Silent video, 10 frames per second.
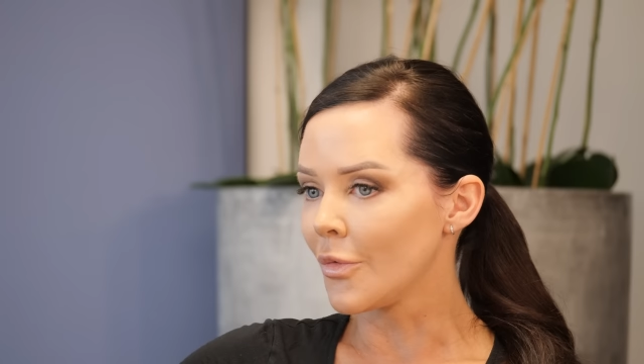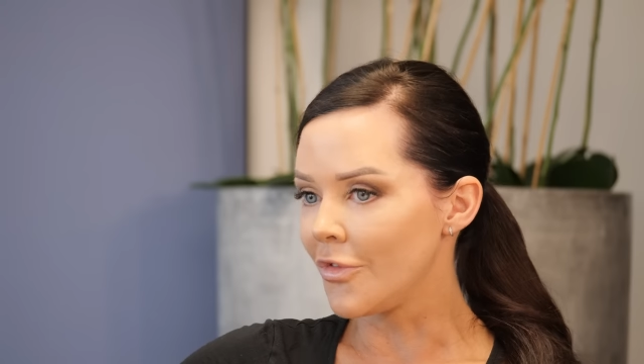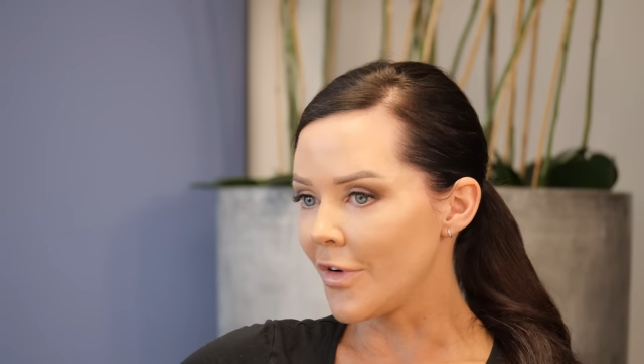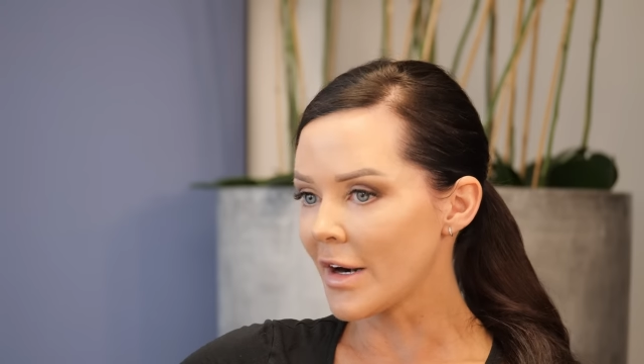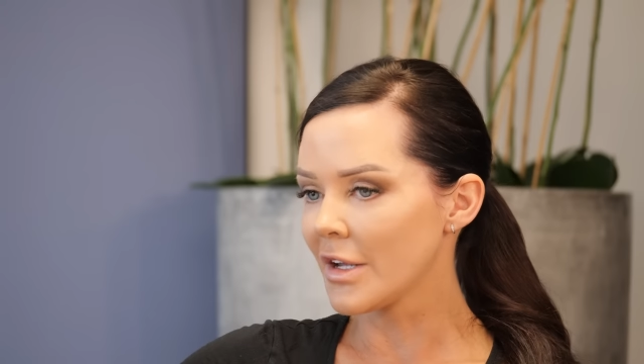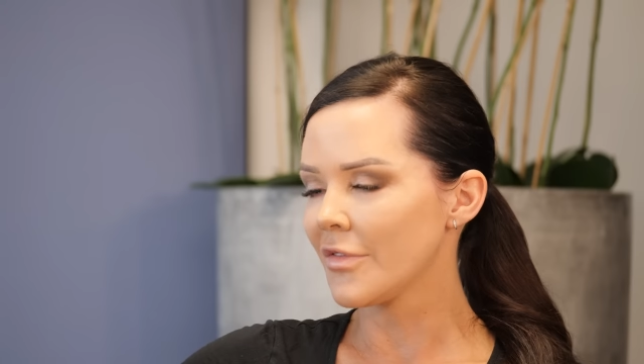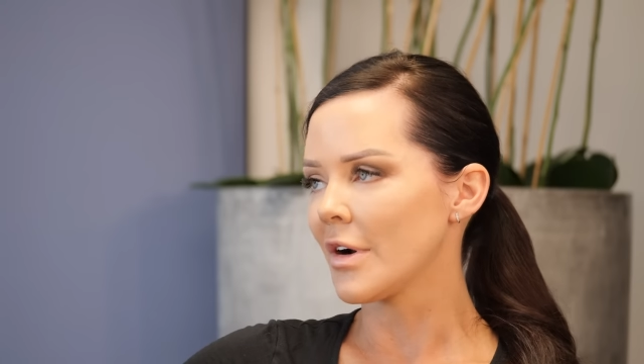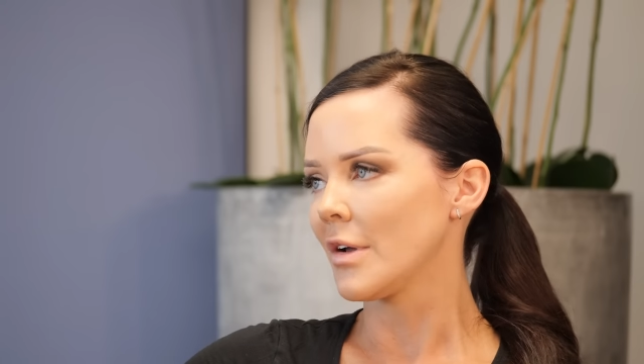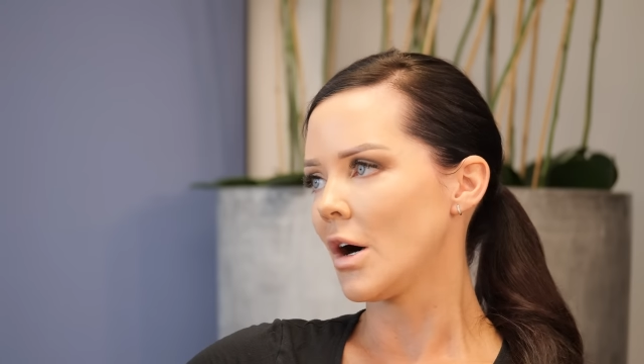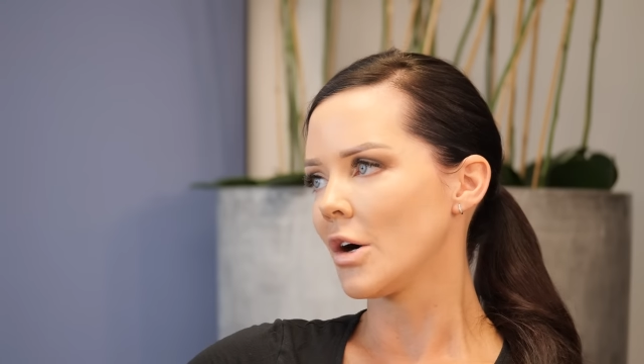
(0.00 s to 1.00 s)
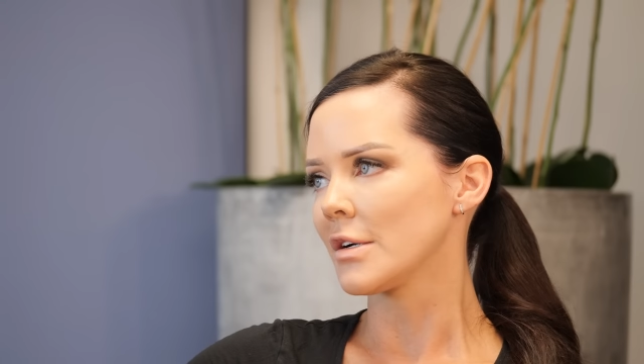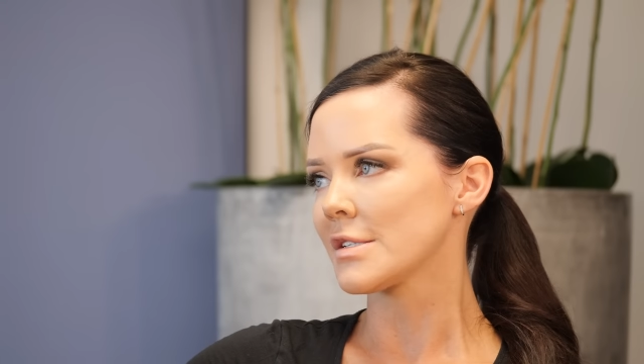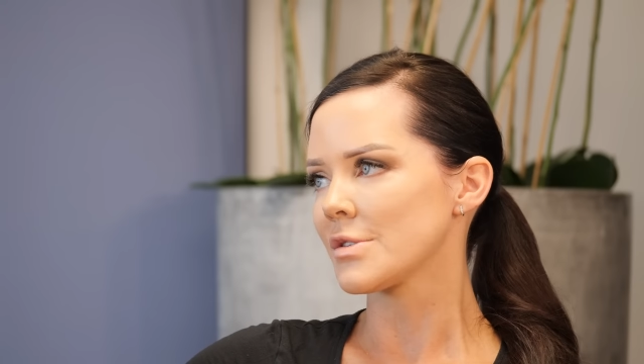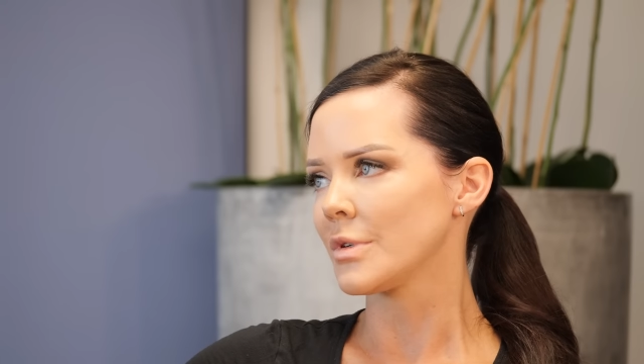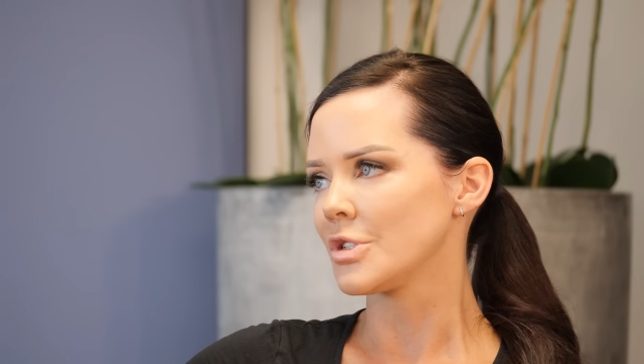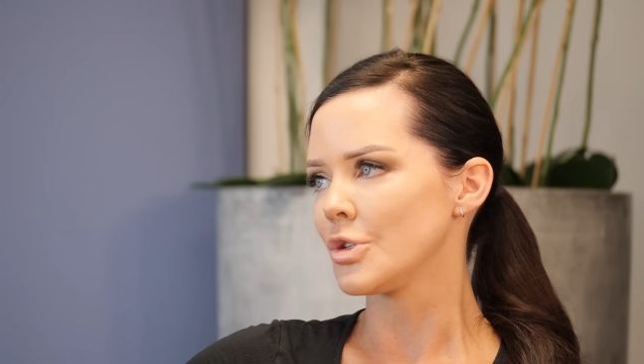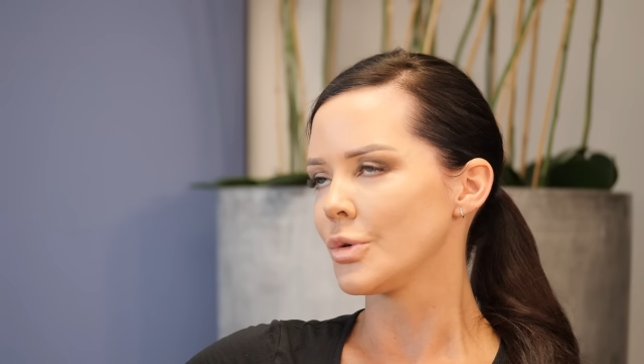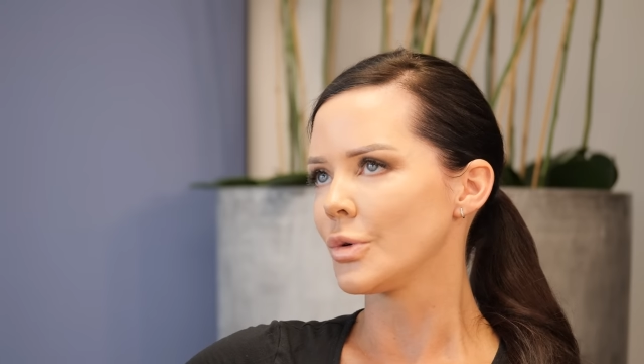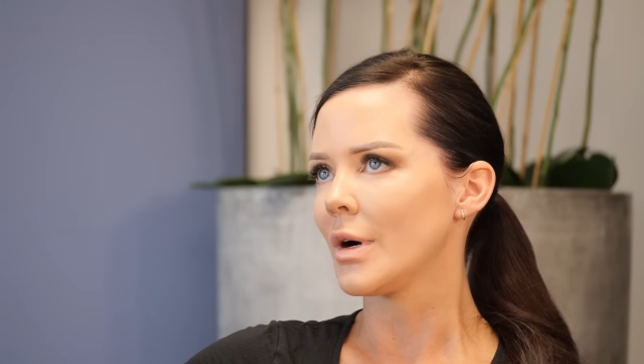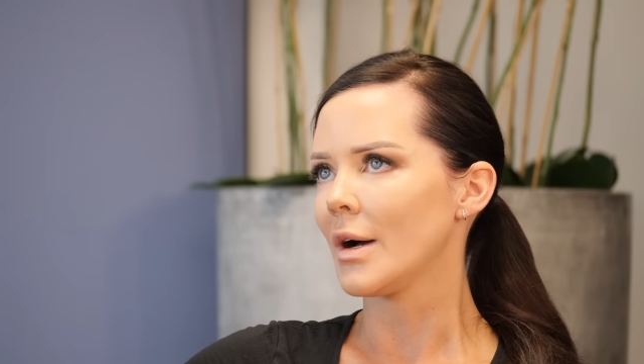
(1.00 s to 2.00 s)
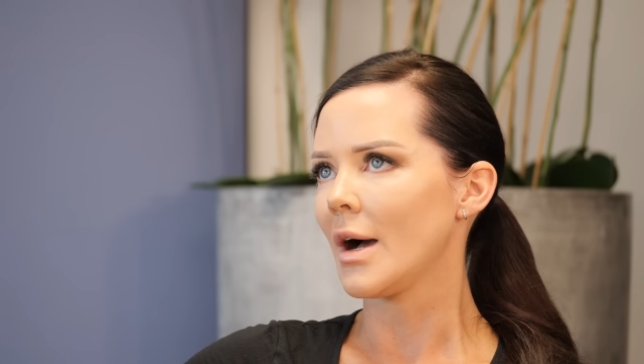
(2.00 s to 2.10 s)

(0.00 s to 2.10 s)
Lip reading: very, very honest with you,